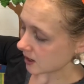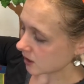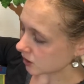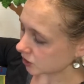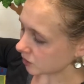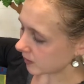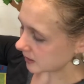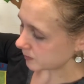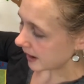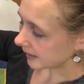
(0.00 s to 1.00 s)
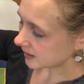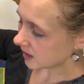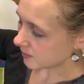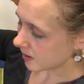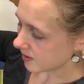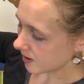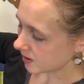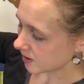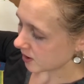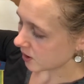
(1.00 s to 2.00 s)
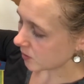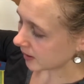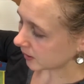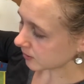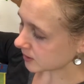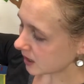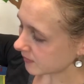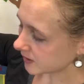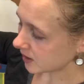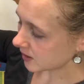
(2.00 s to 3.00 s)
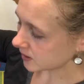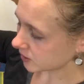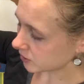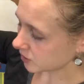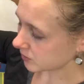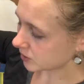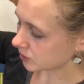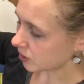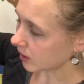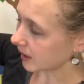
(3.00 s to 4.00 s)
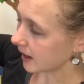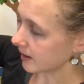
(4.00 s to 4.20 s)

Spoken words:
She went back to her mother, who had looked after her till she was strong again.